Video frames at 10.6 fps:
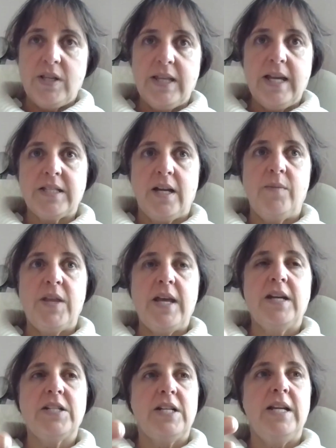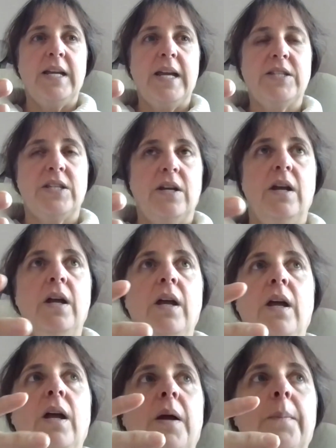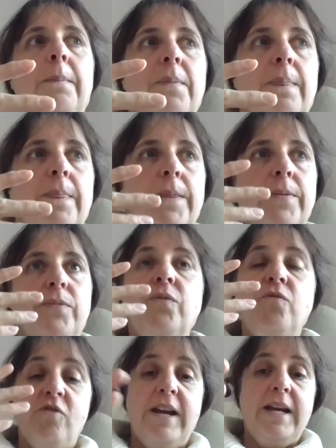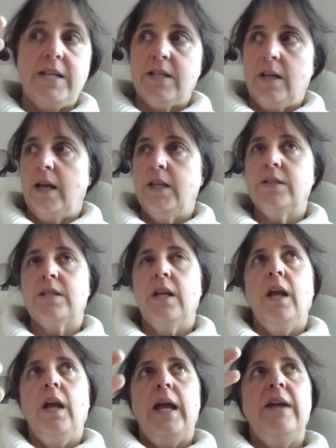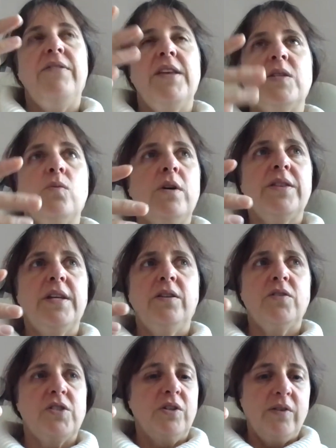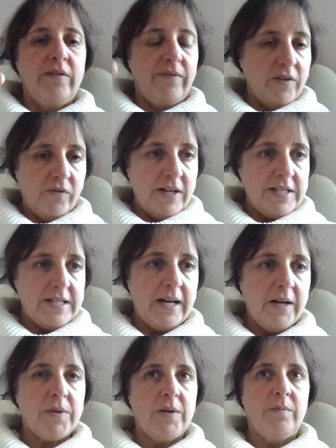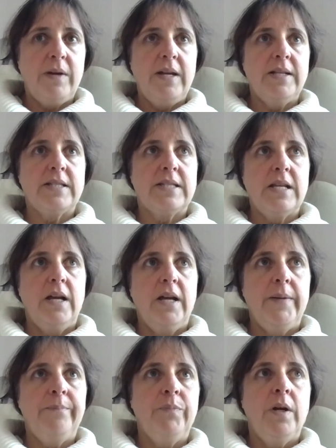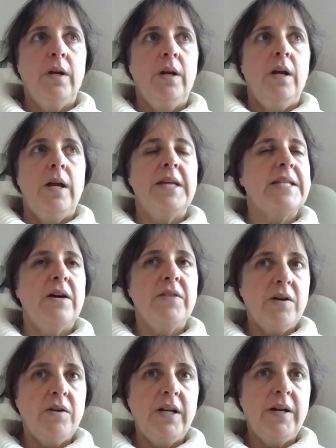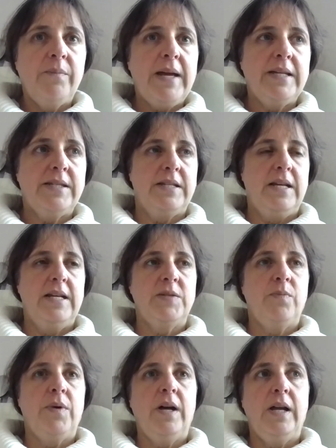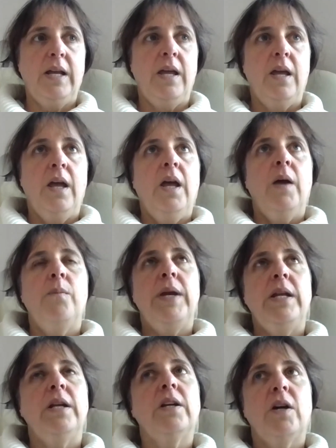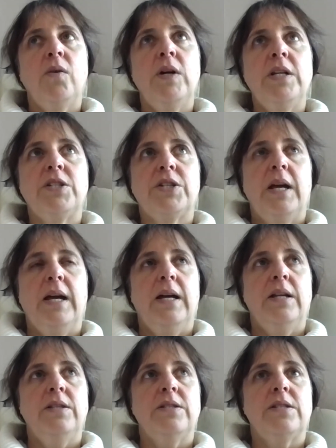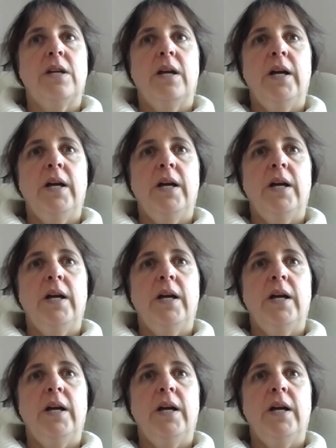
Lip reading: during that time they actually get to read. And if there's a word they're not sure of, feel free to help them. It's how they'll learn best is by being encouraged and